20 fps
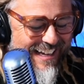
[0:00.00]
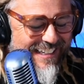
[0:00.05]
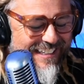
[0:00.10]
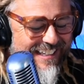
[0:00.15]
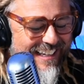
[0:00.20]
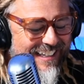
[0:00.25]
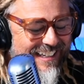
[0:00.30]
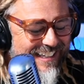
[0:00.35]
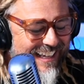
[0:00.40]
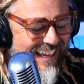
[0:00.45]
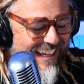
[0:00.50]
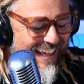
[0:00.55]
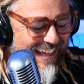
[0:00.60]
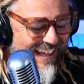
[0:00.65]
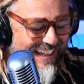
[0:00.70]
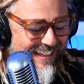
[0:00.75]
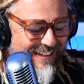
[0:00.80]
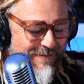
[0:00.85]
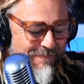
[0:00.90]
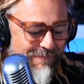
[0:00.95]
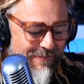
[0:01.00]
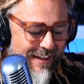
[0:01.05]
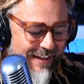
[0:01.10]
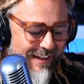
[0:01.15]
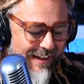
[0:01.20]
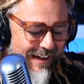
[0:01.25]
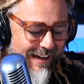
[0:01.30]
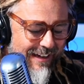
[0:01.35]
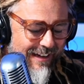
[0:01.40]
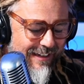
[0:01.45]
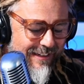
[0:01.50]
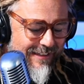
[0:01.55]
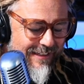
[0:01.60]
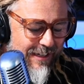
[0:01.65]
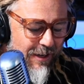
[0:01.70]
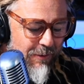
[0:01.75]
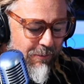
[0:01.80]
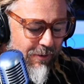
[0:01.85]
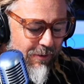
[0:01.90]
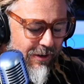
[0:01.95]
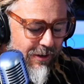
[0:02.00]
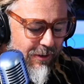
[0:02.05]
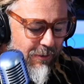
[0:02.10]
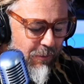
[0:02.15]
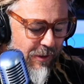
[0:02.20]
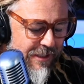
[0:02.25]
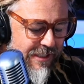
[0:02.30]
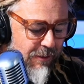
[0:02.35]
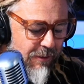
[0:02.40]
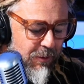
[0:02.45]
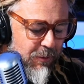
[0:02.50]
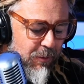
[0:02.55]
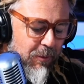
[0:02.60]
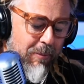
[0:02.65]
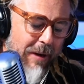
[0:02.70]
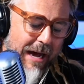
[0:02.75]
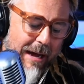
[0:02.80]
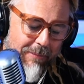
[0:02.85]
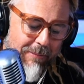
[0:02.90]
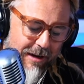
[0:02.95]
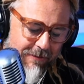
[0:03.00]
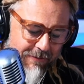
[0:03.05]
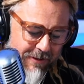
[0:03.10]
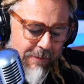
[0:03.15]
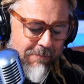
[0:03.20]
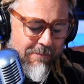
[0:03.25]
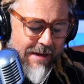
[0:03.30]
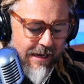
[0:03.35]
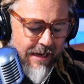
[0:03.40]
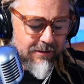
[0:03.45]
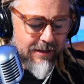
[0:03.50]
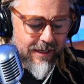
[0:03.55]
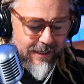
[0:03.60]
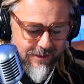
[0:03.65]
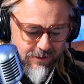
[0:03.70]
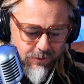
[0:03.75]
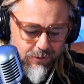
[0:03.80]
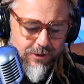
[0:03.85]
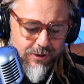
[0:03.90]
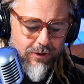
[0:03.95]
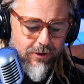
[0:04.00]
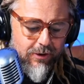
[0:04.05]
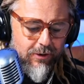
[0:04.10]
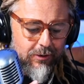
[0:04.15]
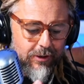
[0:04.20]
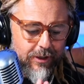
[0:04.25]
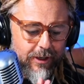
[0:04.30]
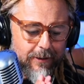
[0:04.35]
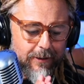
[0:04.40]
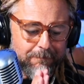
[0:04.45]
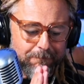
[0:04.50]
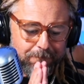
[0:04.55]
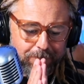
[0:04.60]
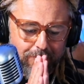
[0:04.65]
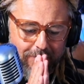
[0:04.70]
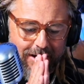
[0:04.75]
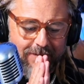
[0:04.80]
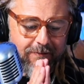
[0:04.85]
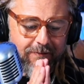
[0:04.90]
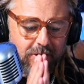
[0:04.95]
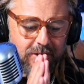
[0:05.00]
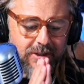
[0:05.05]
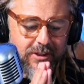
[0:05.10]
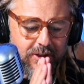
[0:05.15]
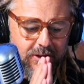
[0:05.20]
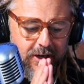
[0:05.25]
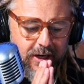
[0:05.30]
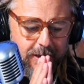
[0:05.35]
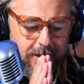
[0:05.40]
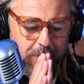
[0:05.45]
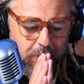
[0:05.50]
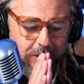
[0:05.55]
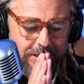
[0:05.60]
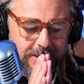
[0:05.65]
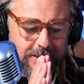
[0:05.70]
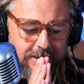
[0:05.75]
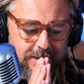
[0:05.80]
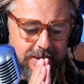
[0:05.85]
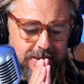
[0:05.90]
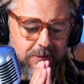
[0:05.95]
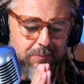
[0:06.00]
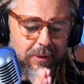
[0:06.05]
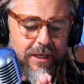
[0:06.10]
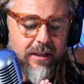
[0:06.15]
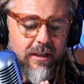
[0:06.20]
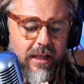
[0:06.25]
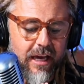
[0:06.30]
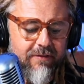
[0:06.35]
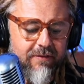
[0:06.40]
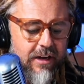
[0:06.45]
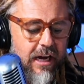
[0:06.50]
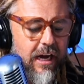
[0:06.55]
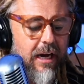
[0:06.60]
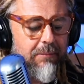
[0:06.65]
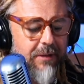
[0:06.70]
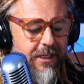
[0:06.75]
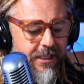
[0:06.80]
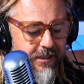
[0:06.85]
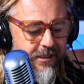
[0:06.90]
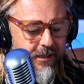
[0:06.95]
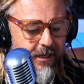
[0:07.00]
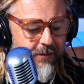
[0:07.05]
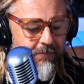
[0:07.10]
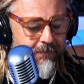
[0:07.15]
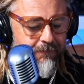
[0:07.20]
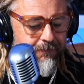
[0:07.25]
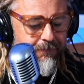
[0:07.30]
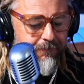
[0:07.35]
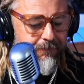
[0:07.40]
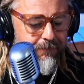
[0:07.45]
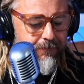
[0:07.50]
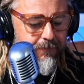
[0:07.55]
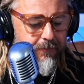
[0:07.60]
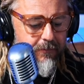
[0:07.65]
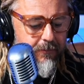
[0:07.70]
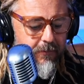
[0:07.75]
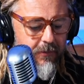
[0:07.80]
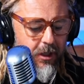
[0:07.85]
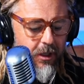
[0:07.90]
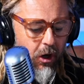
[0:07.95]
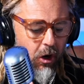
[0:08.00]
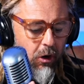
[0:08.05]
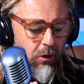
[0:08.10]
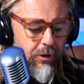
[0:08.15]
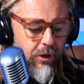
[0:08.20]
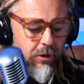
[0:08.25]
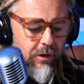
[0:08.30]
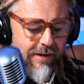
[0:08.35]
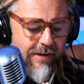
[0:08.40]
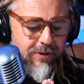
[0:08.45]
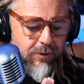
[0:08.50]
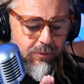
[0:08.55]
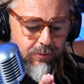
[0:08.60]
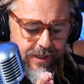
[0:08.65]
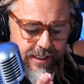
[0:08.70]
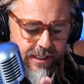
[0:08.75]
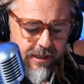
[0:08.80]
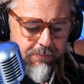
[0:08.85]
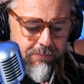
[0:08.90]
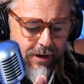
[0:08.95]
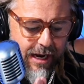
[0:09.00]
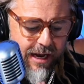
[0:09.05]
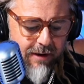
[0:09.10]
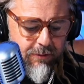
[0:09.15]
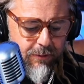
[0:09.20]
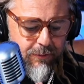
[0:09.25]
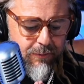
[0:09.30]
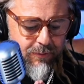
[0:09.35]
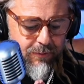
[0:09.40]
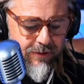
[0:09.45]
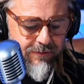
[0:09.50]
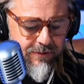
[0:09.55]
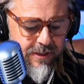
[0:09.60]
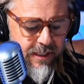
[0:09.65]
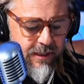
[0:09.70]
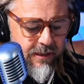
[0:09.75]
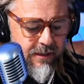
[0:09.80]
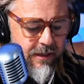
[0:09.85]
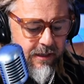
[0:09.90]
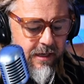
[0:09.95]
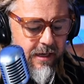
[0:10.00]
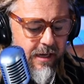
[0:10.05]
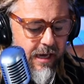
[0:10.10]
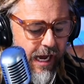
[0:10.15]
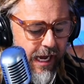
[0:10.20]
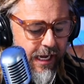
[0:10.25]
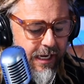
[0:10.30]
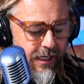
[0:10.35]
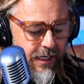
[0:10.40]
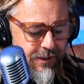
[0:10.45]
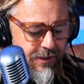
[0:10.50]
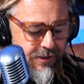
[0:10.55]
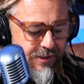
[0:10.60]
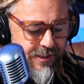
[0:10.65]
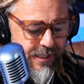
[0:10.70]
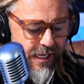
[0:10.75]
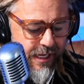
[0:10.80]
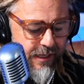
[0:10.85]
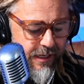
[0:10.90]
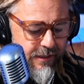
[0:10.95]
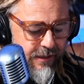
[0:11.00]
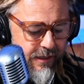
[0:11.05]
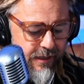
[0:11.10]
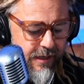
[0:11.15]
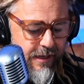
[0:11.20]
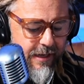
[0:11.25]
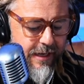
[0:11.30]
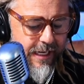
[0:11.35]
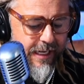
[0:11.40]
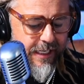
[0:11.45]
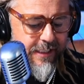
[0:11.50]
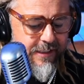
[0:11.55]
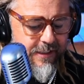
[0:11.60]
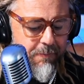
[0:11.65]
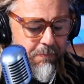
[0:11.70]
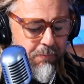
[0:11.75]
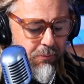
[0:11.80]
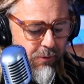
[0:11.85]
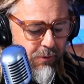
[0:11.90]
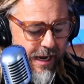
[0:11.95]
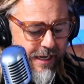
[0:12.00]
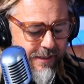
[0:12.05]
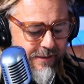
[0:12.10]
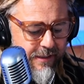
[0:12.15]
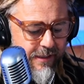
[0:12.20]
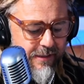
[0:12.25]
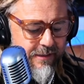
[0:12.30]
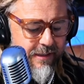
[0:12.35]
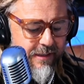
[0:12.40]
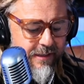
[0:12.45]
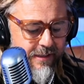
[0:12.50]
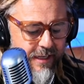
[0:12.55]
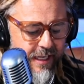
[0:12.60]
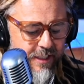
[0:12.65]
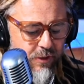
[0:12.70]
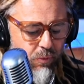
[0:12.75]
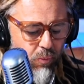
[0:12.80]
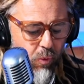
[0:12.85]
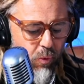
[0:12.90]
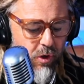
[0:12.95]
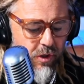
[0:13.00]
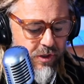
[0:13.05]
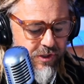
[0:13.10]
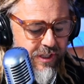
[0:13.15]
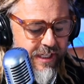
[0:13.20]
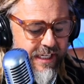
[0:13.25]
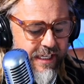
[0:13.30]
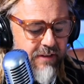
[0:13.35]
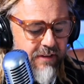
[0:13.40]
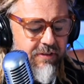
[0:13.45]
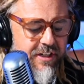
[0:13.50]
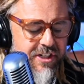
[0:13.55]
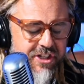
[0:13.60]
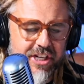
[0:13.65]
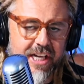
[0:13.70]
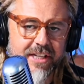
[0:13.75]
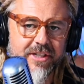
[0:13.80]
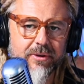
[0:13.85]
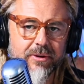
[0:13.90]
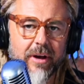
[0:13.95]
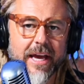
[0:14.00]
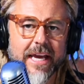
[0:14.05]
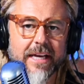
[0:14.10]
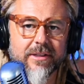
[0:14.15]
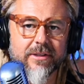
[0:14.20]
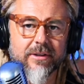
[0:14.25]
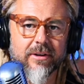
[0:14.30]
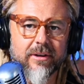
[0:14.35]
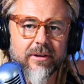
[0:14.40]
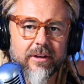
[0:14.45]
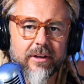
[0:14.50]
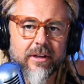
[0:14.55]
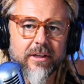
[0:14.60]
See, as a kid, when someone would pop off at the mouth, like I told you earlier, my first thought wasn't to speak life calmly to them. Although after reading Proverbs 15, I understand it's a process that takes work to give a gentle answer.